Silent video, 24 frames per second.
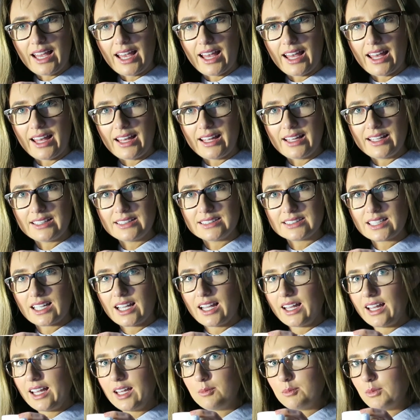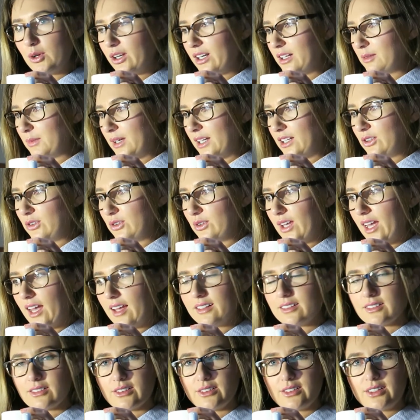And I am burning my new
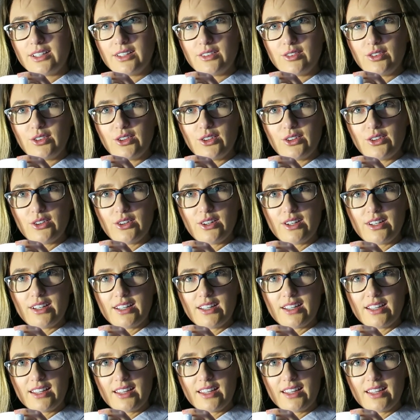candle, if you